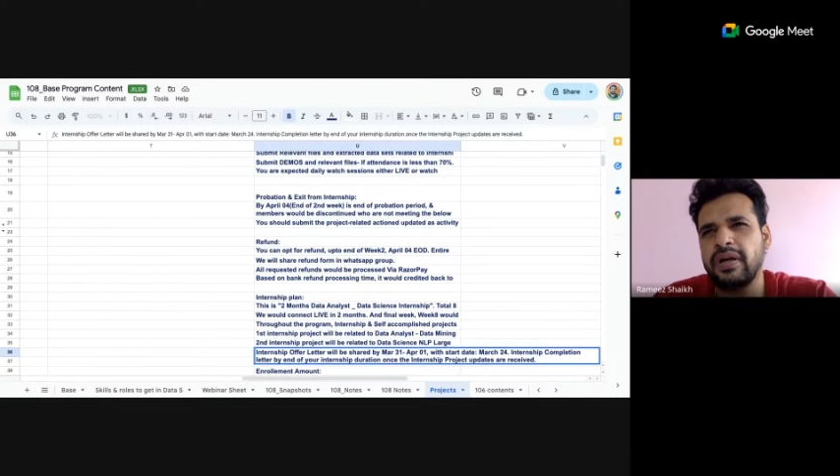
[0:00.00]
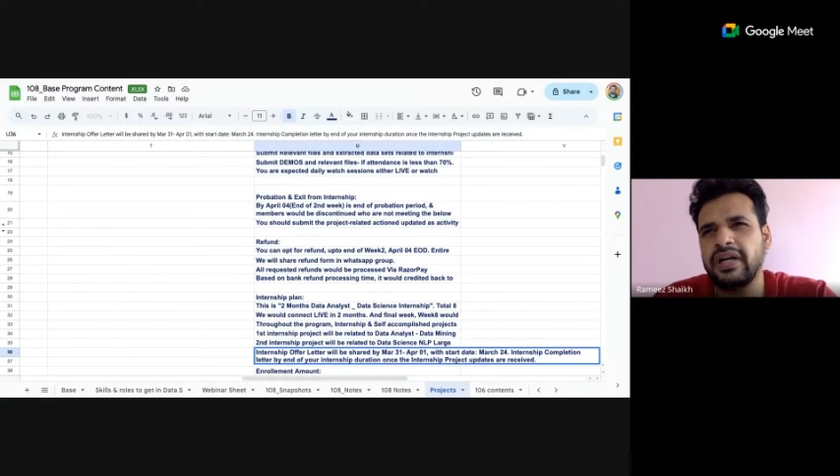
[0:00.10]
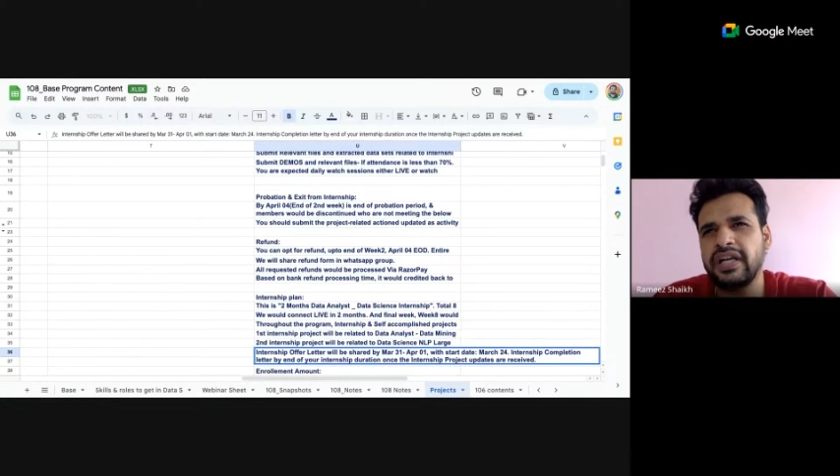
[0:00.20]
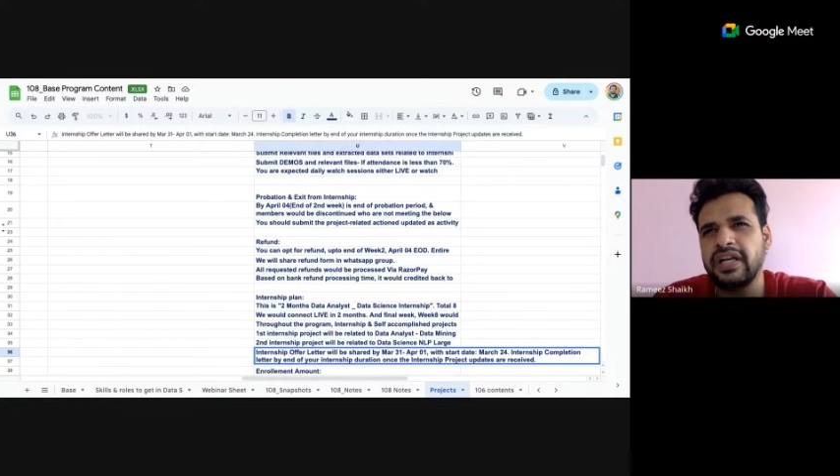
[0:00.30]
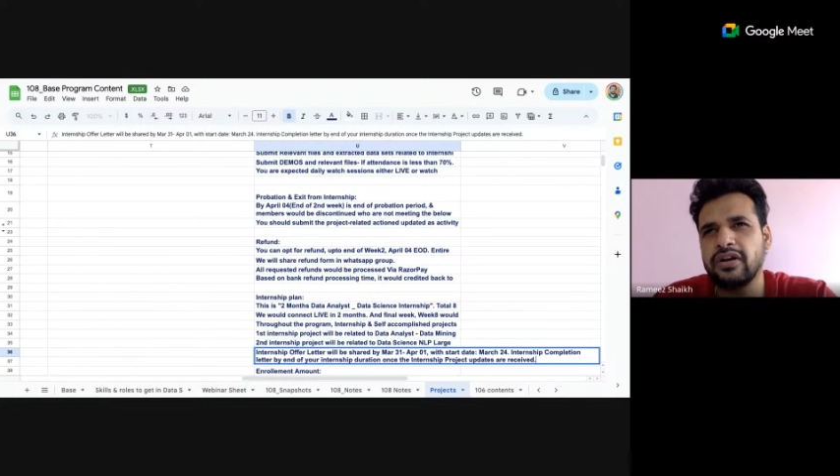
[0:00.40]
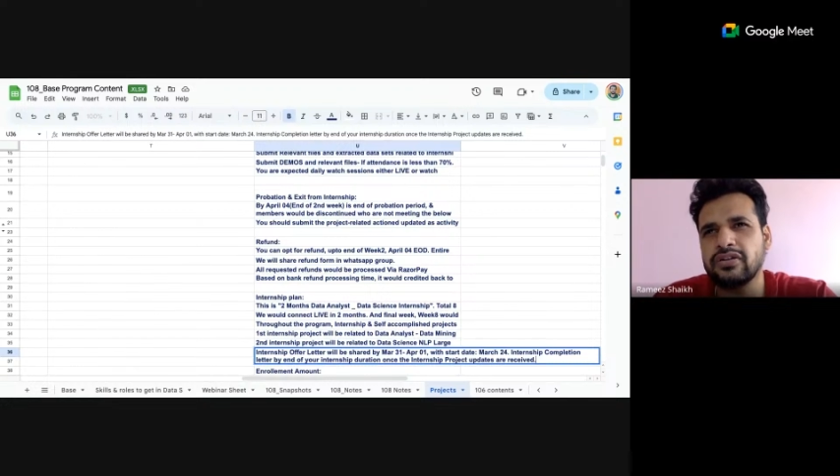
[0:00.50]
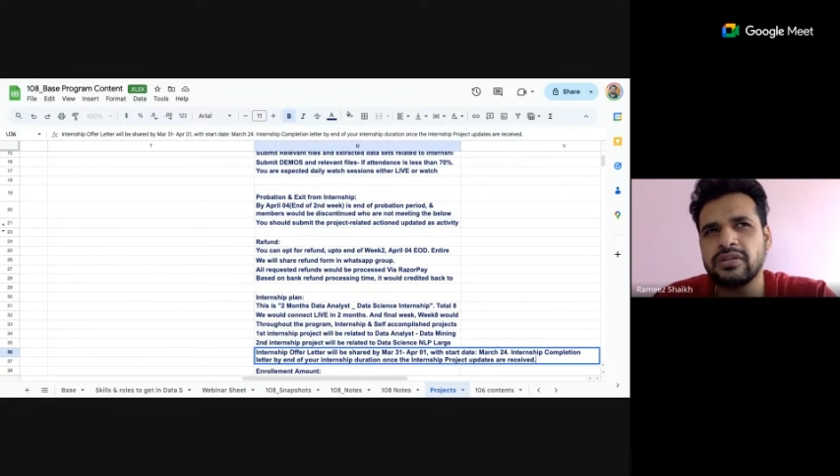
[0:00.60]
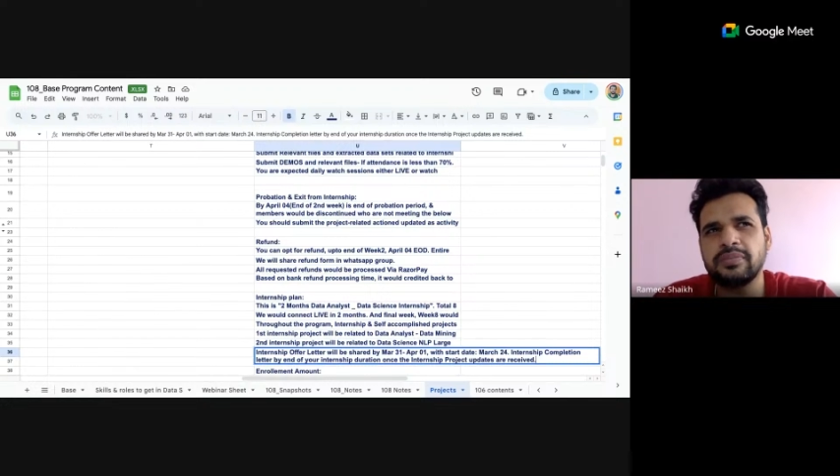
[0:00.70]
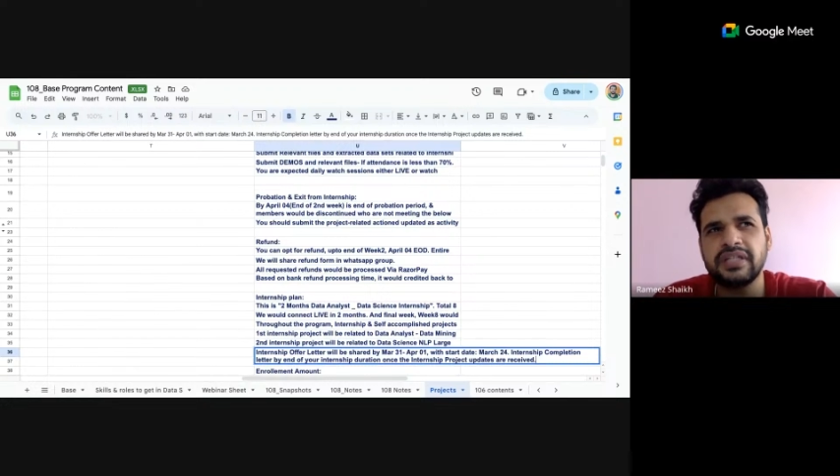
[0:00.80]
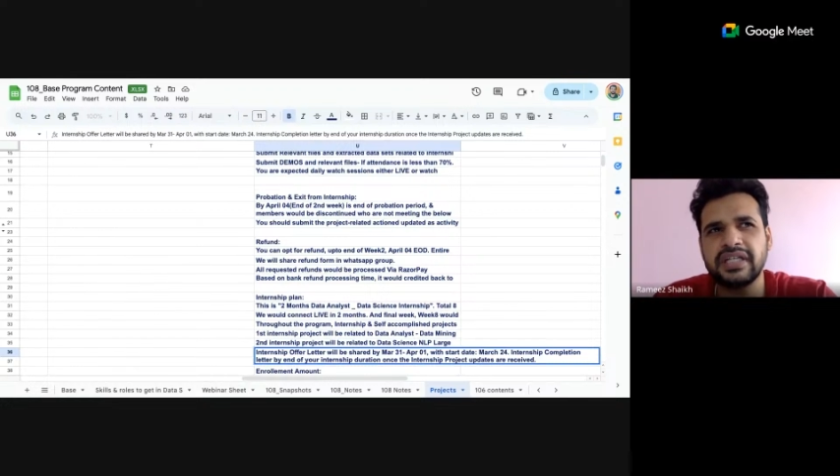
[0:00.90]
Monday or
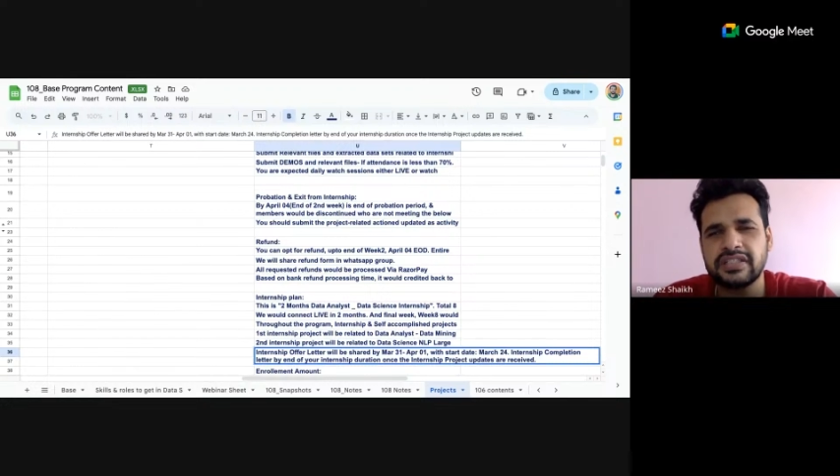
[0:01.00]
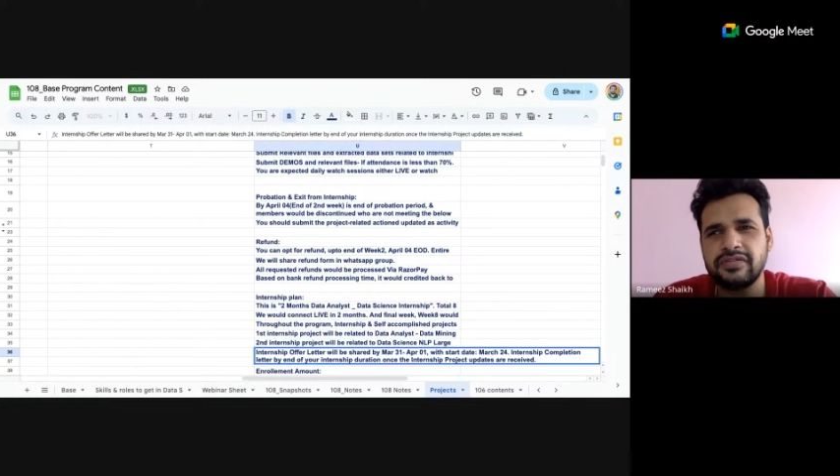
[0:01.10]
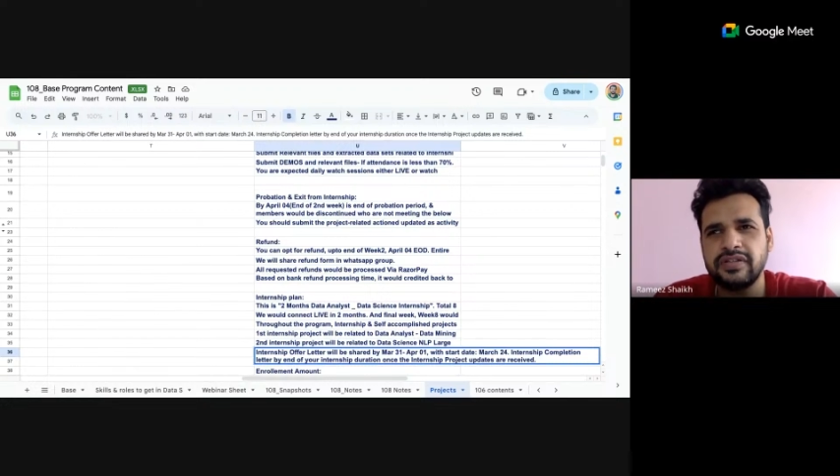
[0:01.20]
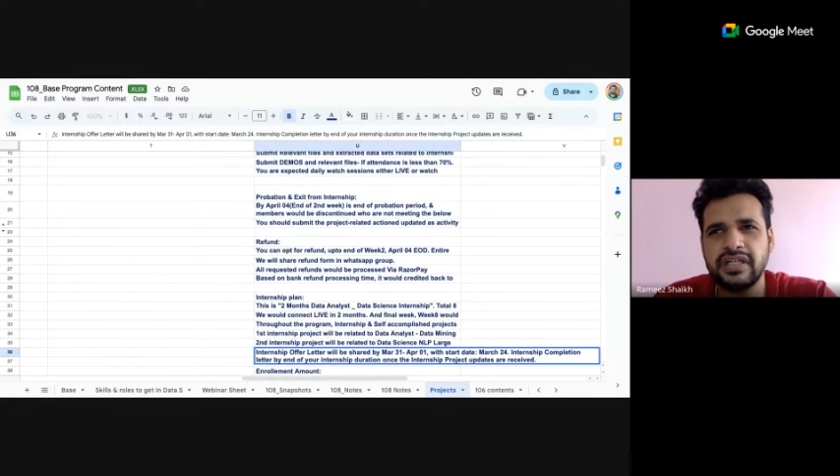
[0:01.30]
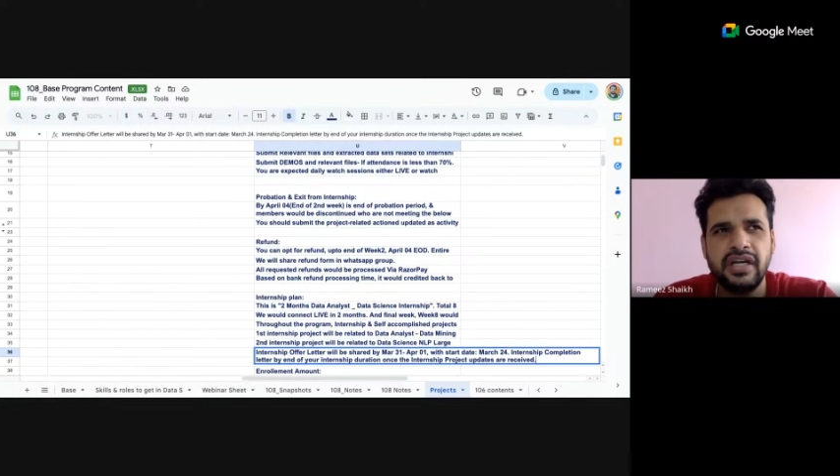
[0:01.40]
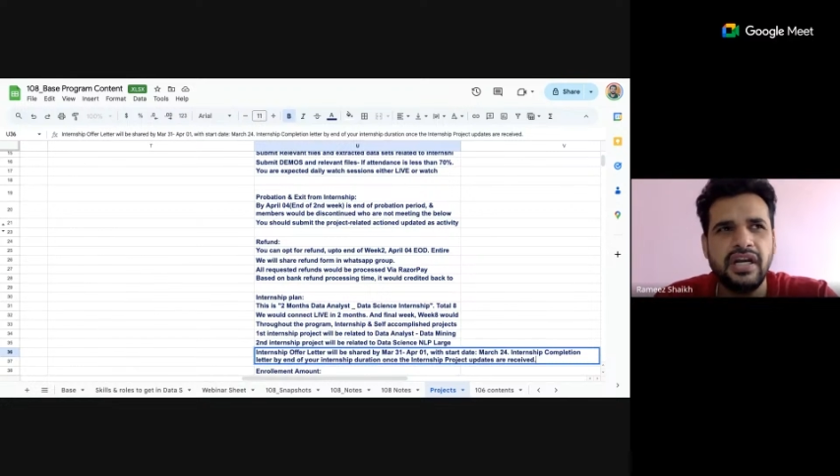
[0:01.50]
something next week.